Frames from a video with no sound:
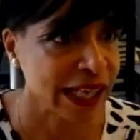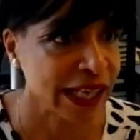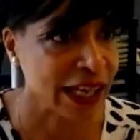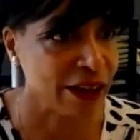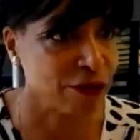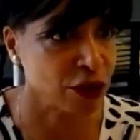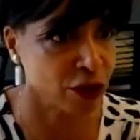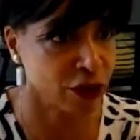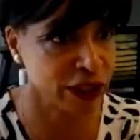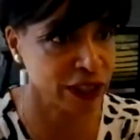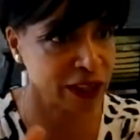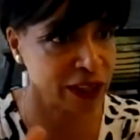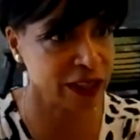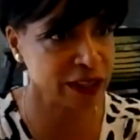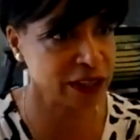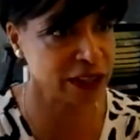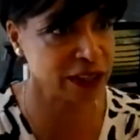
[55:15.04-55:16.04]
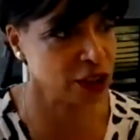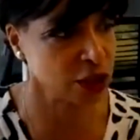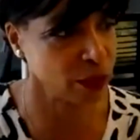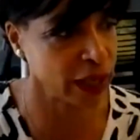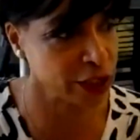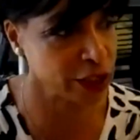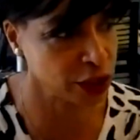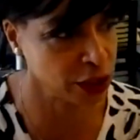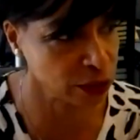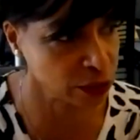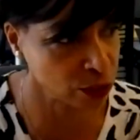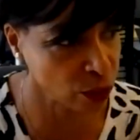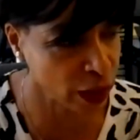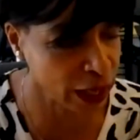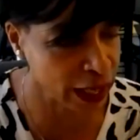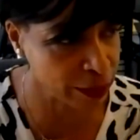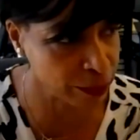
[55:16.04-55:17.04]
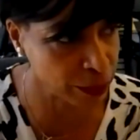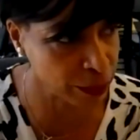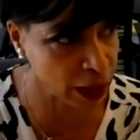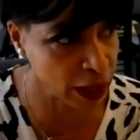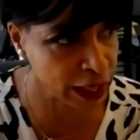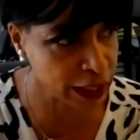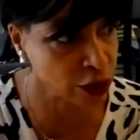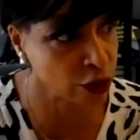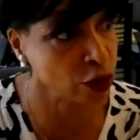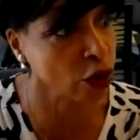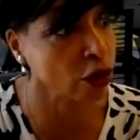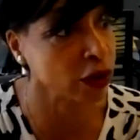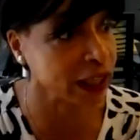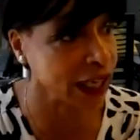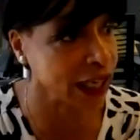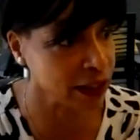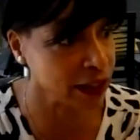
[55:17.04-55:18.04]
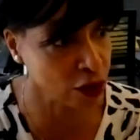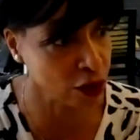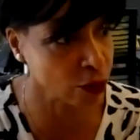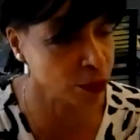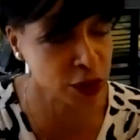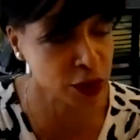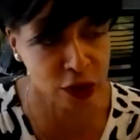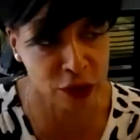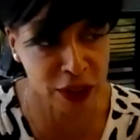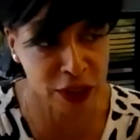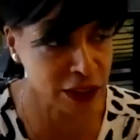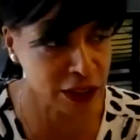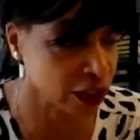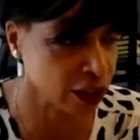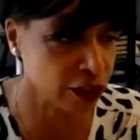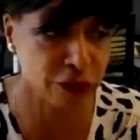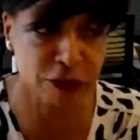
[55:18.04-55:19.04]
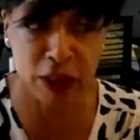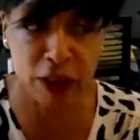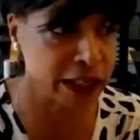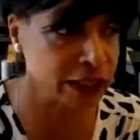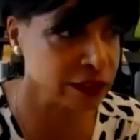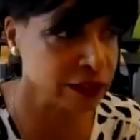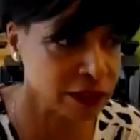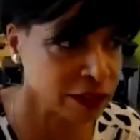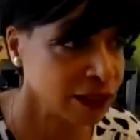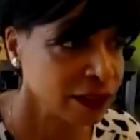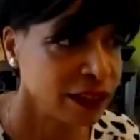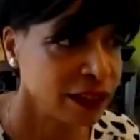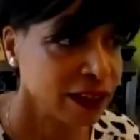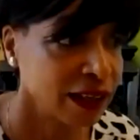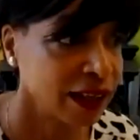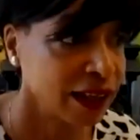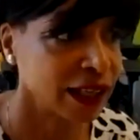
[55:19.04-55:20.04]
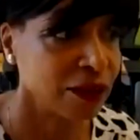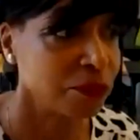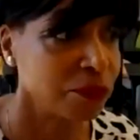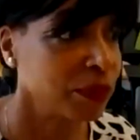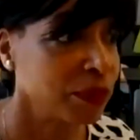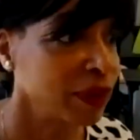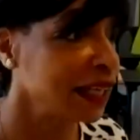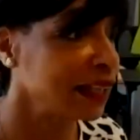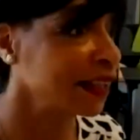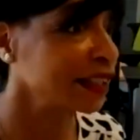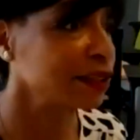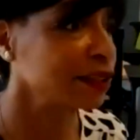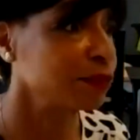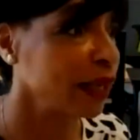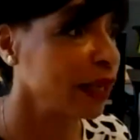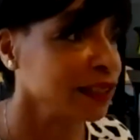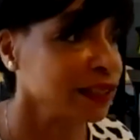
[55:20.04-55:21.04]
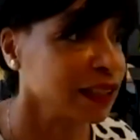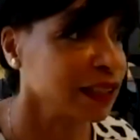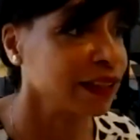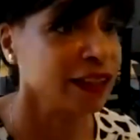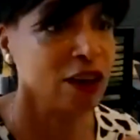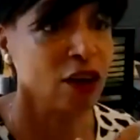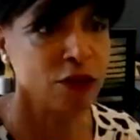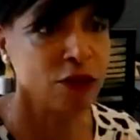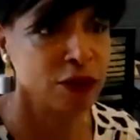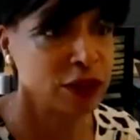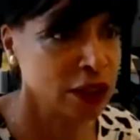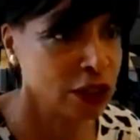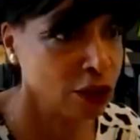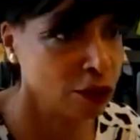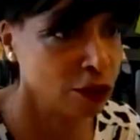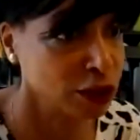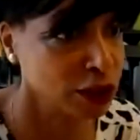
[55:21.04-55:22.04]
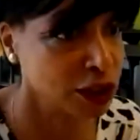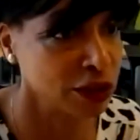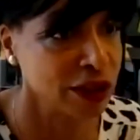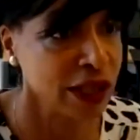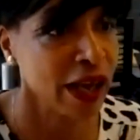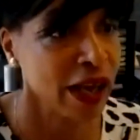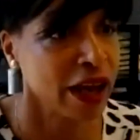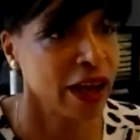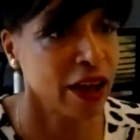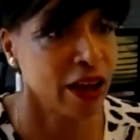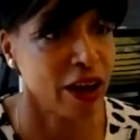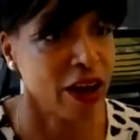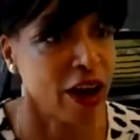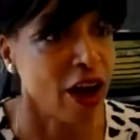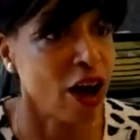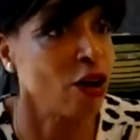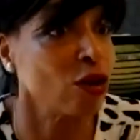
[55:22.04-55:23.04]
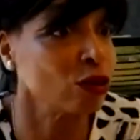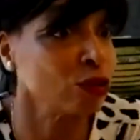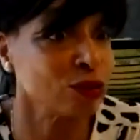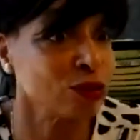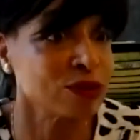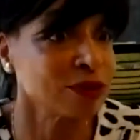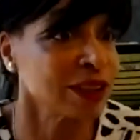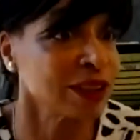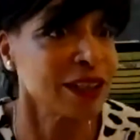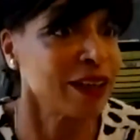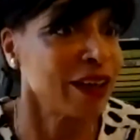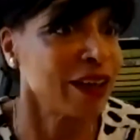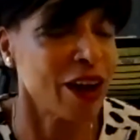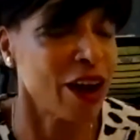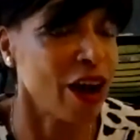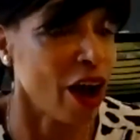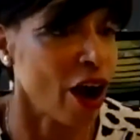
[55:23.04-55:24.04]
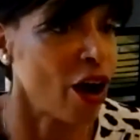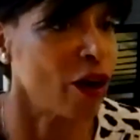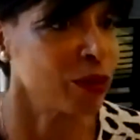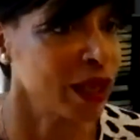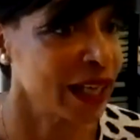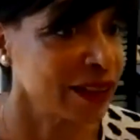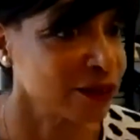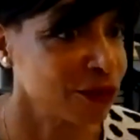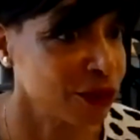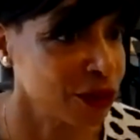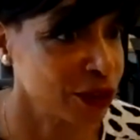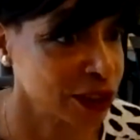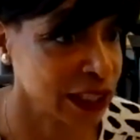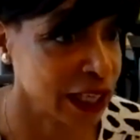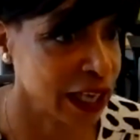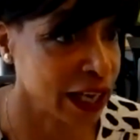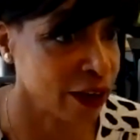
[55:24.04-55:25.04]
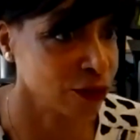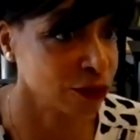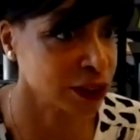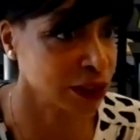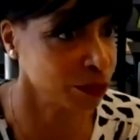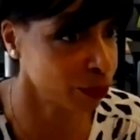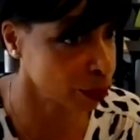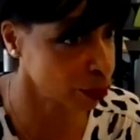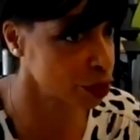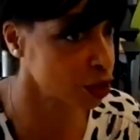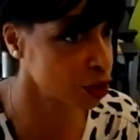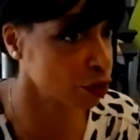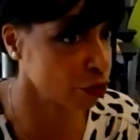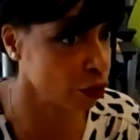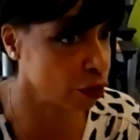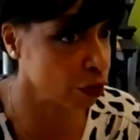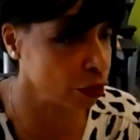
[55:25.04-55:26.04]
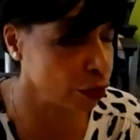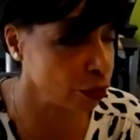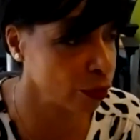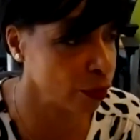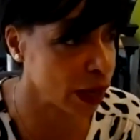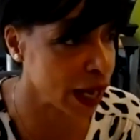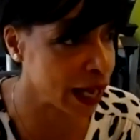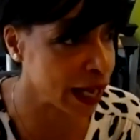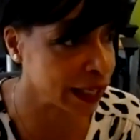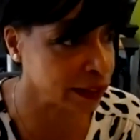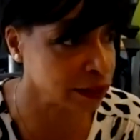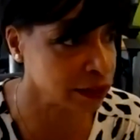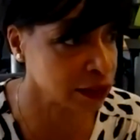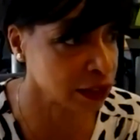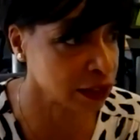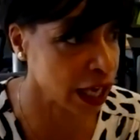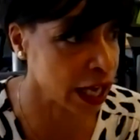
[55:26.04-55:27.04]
If you're in a situation whereby you're not getting the opportunities, go find a company that's better, that offers the opportunity. Own it for yourselves and push through, and